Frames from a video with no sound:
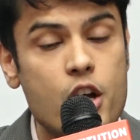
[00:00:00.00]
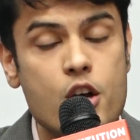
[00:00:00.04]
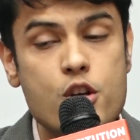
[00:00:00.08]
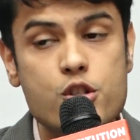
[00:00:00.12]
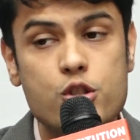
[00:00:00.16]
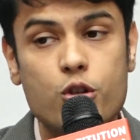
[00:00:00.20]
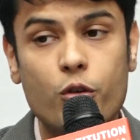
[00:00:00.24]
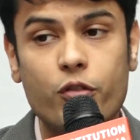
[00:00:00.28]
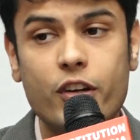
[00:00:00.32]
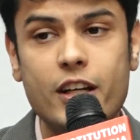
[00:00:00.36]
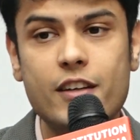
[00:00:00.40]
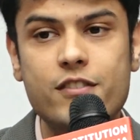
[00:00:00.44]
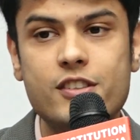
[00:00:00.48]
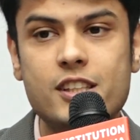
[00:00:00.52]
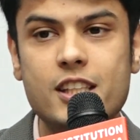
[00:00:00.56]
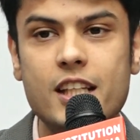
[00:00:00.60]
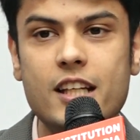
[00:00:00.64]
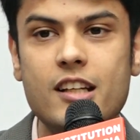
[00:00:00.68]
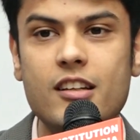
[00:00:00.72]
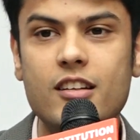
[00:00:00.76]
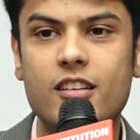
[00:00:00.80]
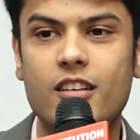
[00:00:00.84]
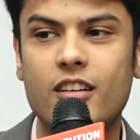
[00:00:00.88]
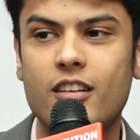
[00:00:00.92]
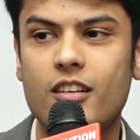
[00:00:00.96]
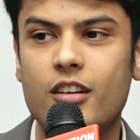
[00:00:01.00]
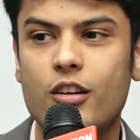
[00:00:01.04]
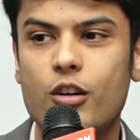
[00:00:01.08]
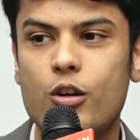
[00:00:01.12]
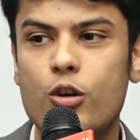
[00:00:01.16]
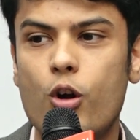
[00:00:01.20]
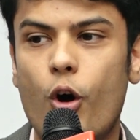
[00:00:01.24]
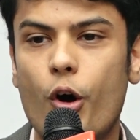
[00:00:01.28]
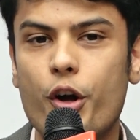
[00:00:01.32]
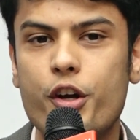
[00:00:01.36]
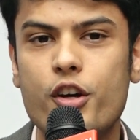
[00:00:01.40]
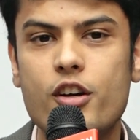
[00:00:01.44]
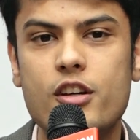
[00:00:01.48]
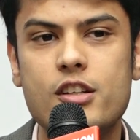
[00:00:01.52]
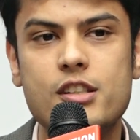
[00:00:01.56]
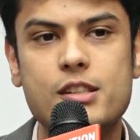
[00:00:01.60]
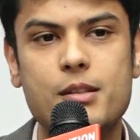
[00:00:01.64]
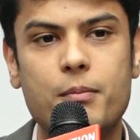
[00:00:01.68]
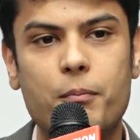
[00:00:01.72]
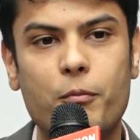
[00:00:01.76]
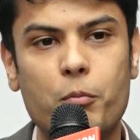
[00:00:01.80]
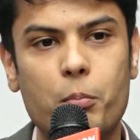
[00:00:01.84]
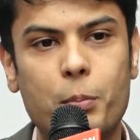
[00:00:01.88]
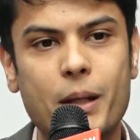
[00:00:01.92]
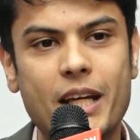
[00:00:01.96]
So we've seen lawyers
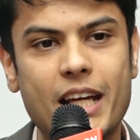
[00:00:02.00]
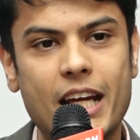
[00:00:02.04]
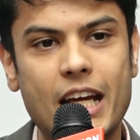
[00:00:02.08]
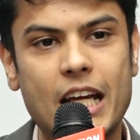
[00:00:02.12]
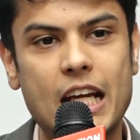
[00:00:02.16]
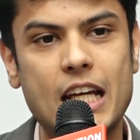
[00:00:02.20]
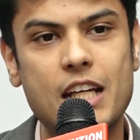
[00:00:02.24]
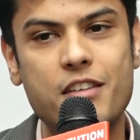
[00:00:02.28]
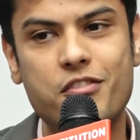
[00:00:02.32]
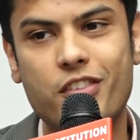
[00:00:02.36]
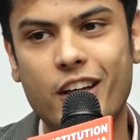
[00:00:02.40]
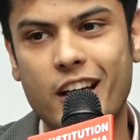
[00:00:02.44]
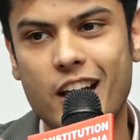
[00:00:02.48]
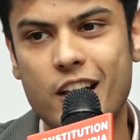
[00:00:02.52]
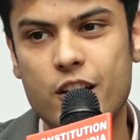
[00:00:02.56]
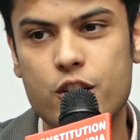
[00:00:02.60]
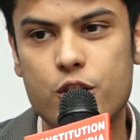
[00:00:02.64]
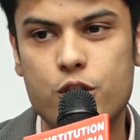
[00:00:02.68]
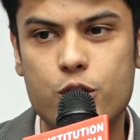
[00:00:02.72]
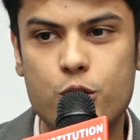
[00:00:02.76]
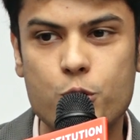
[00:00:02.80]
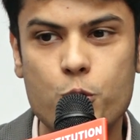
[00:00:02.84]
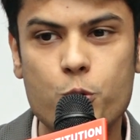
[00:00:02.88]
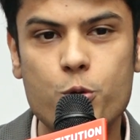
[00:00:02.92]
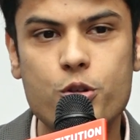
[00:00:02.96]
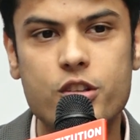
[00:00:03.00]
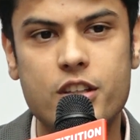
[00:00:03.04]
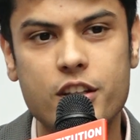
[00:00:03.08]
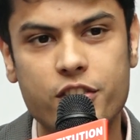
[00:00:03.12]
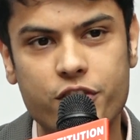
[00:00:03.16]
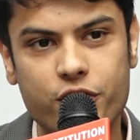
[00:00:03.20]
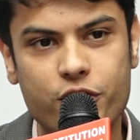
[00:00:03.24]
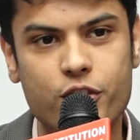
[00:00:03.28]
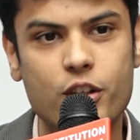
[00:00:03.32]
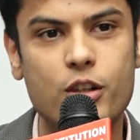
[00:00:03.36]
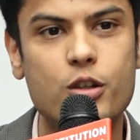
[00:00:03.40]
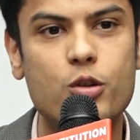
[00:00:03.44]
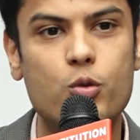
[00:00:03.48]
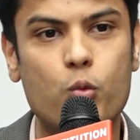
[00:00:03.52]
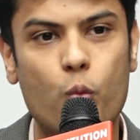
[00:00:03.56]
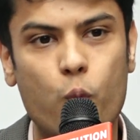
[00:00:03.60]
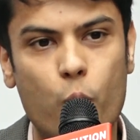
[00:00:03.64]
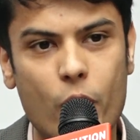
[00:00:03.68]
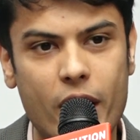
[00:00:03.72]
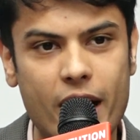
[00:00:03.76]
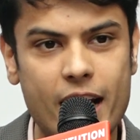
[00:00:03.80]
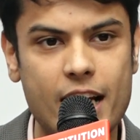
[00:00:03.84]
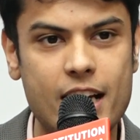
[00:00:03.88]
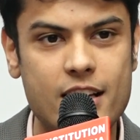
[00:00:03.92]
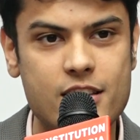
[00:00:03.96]
behave in two different
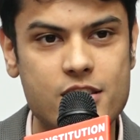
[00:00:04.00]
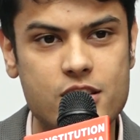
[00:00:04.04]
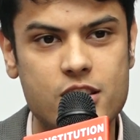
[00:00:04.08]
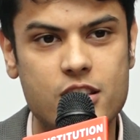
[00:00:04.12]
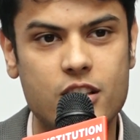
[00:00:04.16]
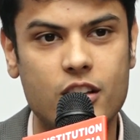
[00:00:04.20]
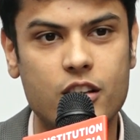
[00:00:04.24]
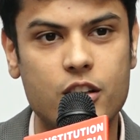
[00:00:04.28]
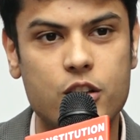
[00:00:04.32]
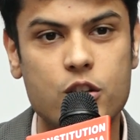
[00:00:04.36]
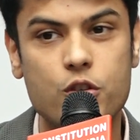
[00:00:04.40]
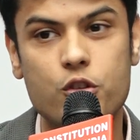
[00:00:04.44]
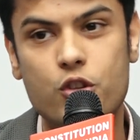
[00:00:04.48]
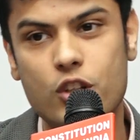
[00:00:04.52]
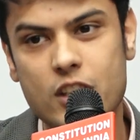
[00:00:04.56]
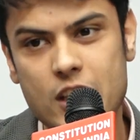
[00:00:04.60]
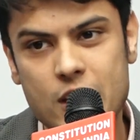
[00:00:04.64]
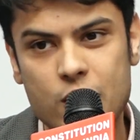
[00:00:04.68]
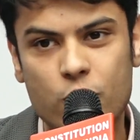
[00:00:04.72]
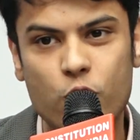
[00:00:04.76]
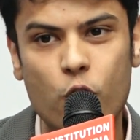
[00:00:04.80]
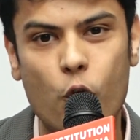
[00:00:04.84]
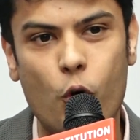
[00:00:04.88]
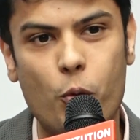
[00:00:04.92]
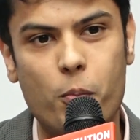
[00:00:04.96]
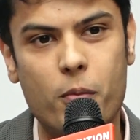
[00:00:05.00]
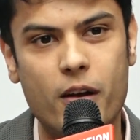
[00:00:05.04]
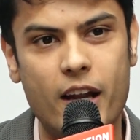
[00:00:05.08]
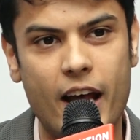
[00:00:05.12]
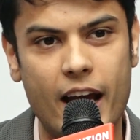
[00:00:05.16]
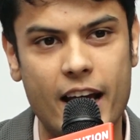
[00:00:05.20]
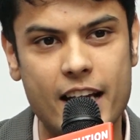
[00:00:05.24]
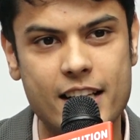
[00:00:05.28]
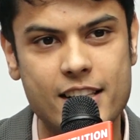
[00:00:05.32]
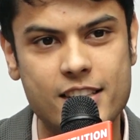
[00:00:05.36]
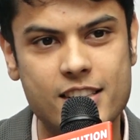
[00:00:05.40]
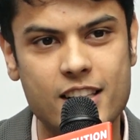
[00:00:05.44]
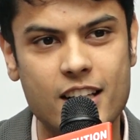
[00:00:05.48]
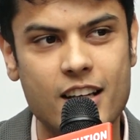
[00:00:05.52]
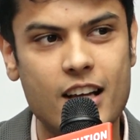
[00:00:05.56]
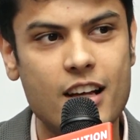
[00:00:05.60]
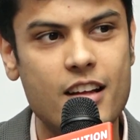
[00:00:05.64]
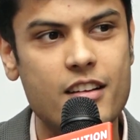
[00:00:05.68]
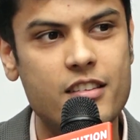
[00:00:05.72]
ways to re-globalize